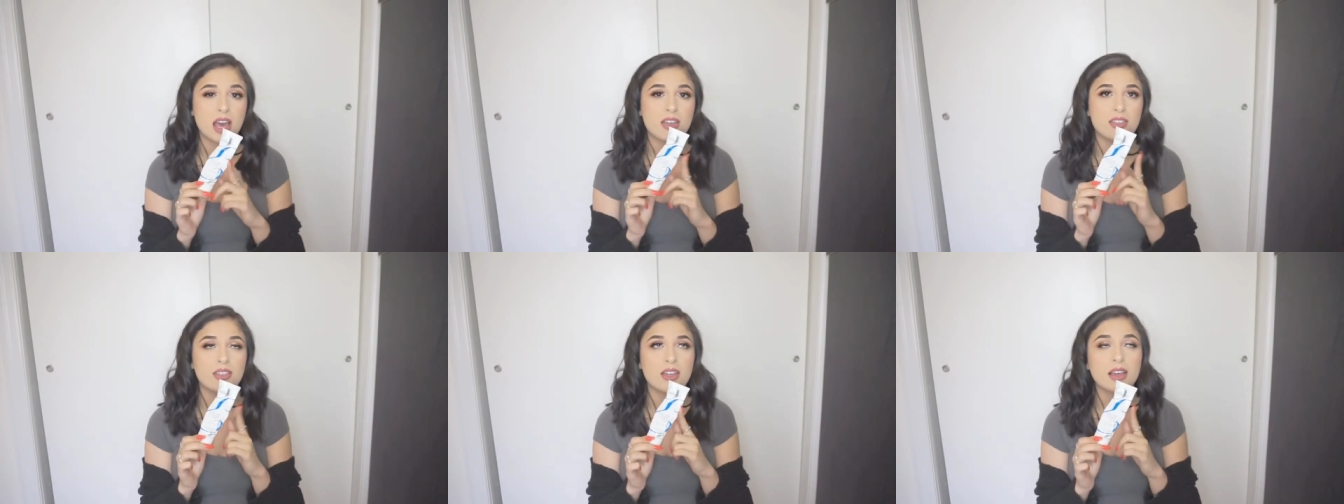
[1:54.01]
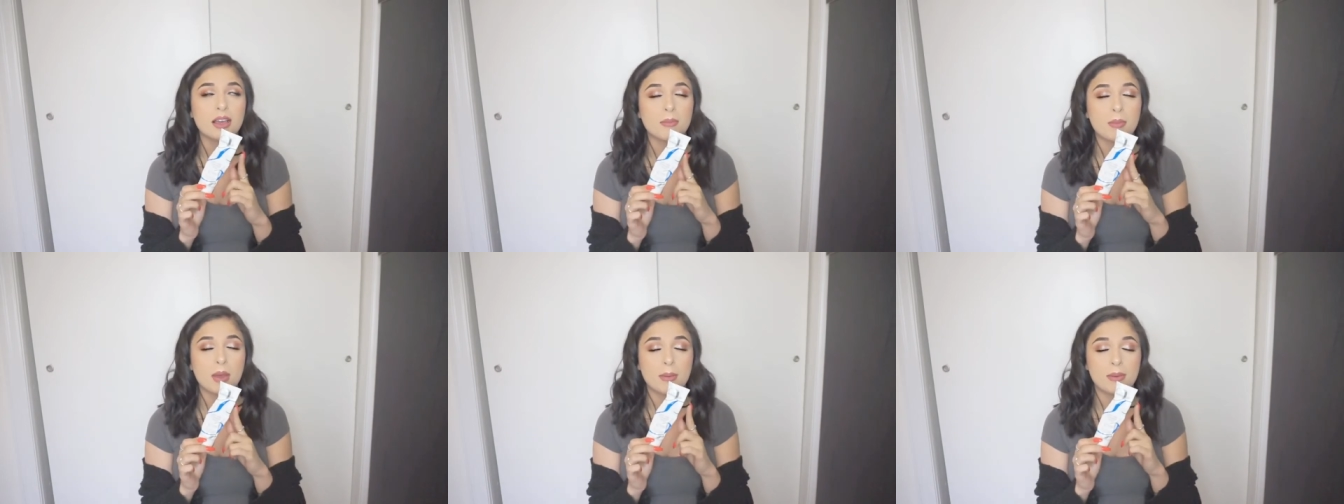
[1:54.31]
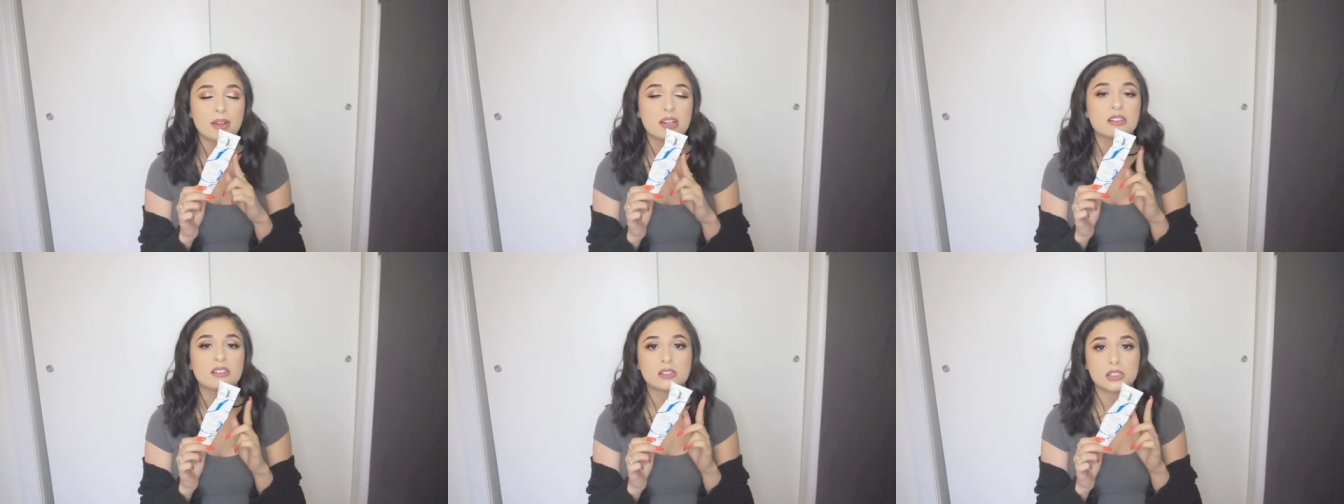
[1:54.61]
I think, in my
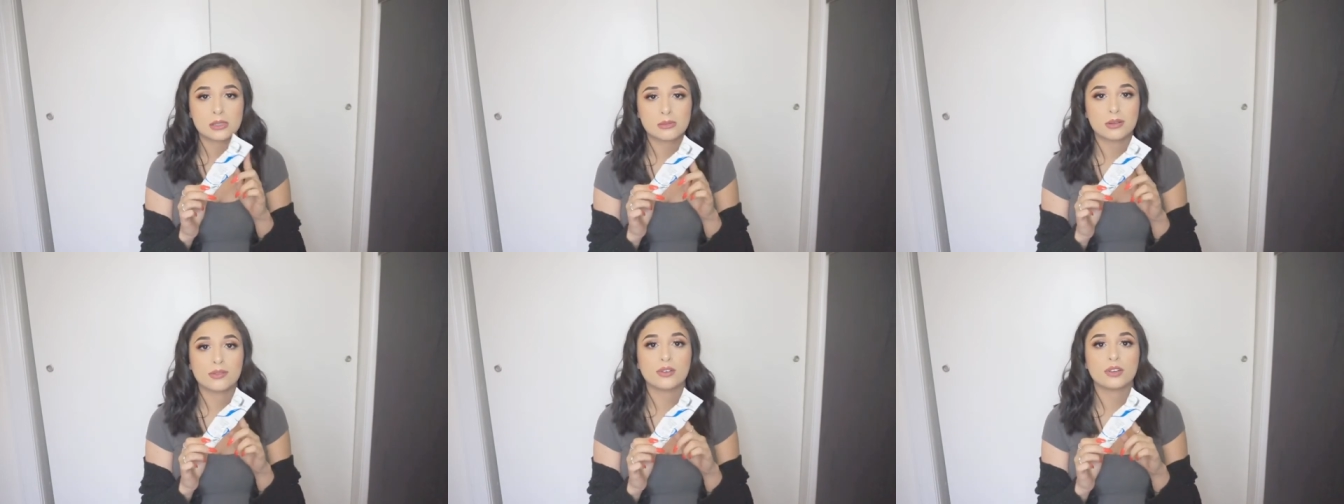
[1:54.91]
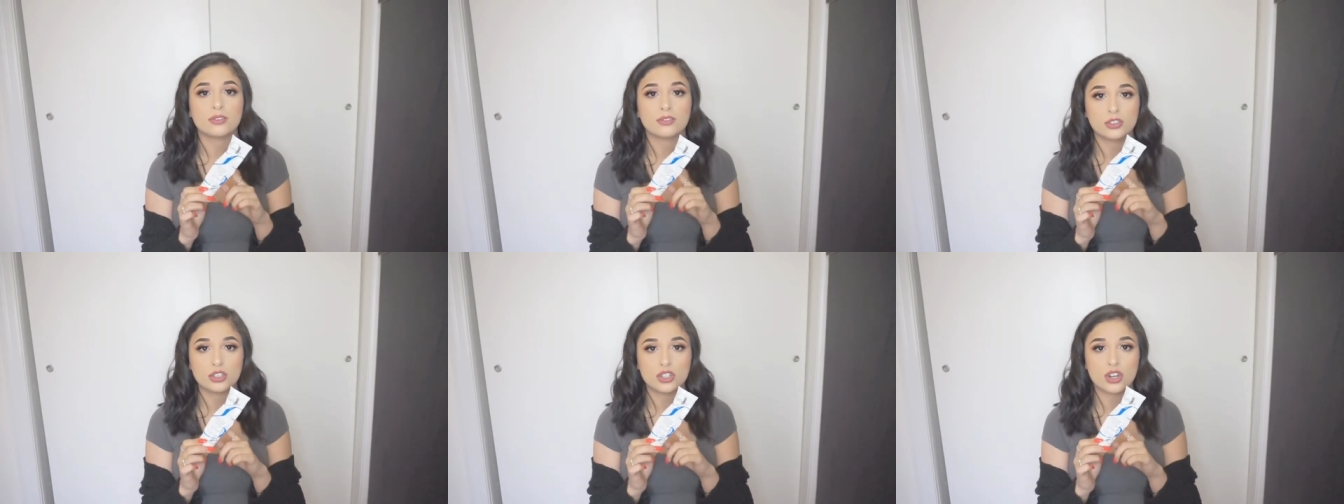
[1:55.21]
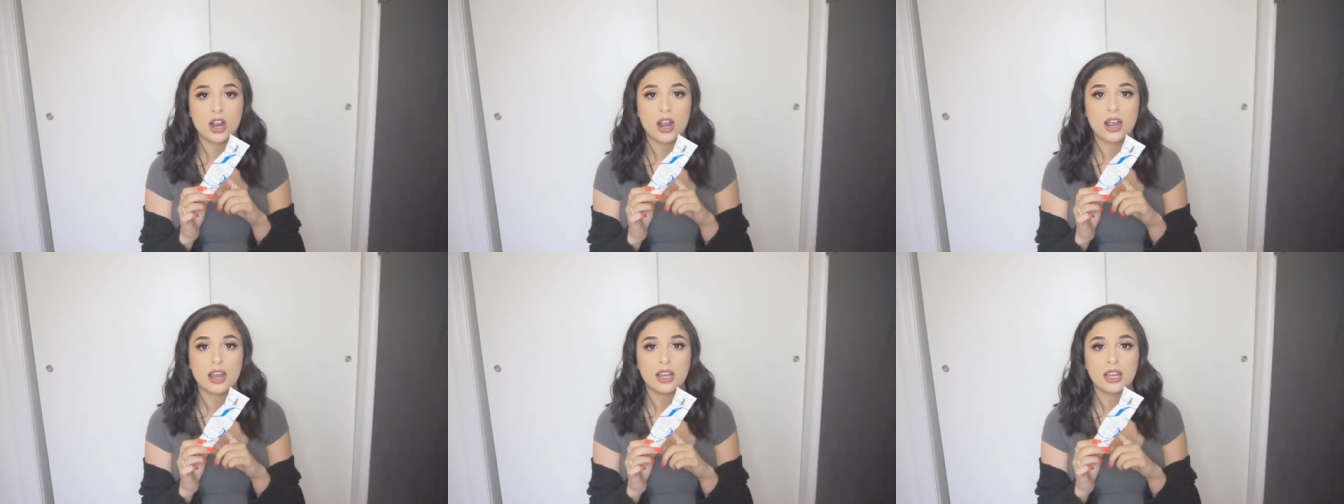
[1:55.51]
opinion, this is perfect for
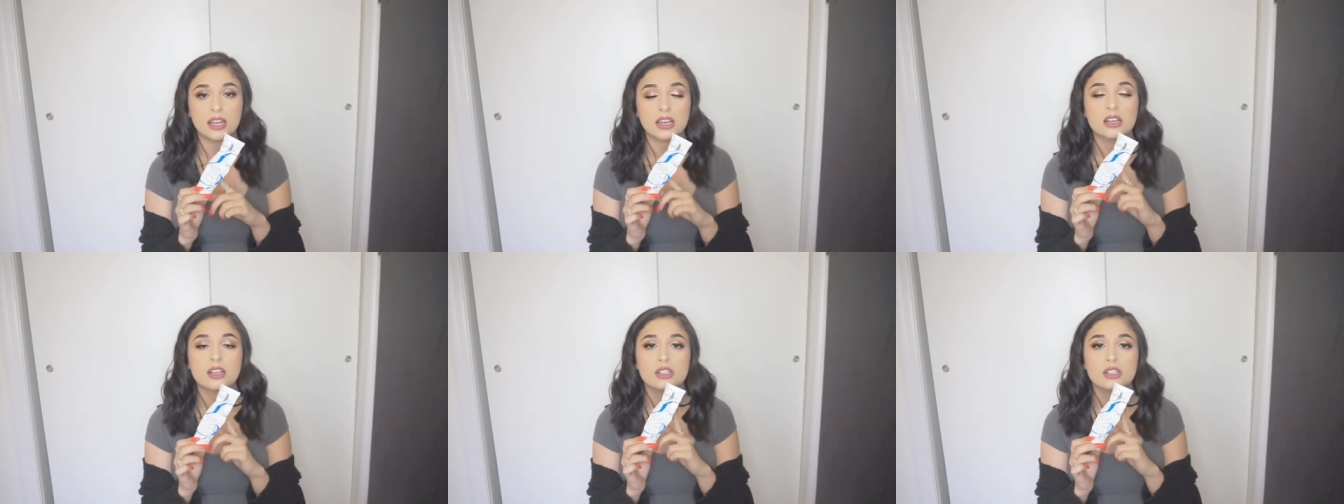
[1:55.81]
dry